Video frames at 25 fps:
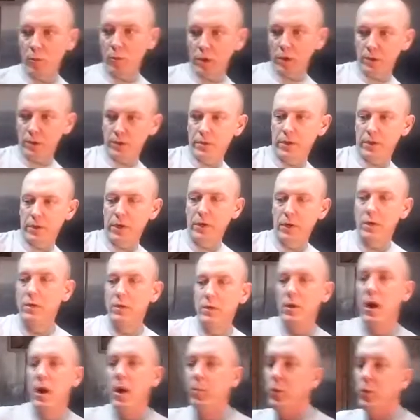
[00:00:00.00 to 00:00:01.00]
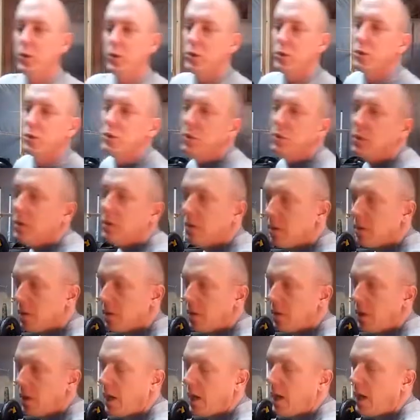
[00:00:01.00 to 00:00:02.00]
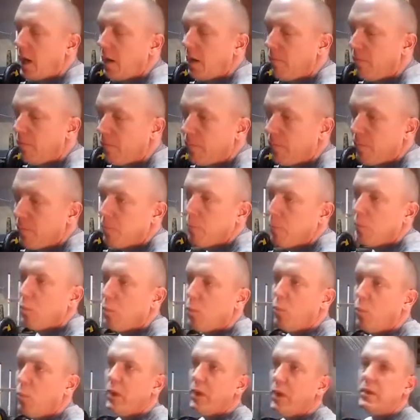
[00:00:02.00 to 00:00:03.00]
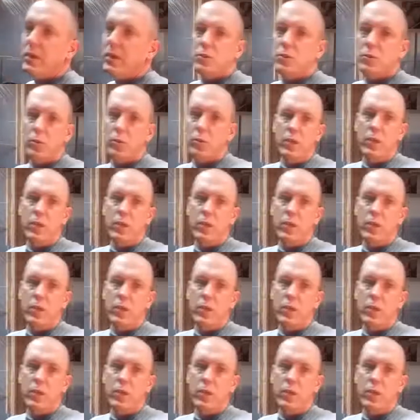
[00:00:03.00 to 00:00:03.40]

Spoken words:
with their top cushion. Willys went